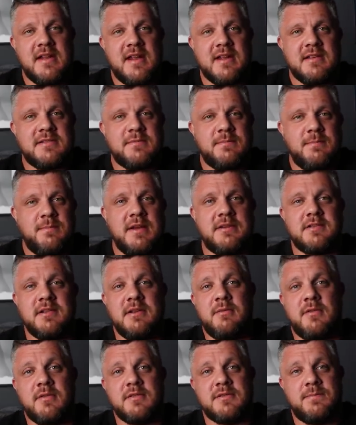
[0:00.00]
that's
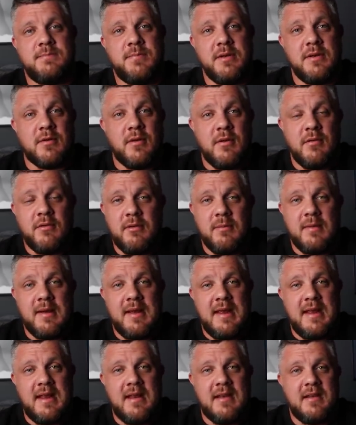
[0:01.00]
basically what's been going through
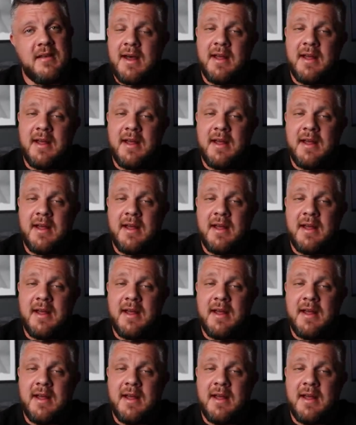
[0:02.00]
my head.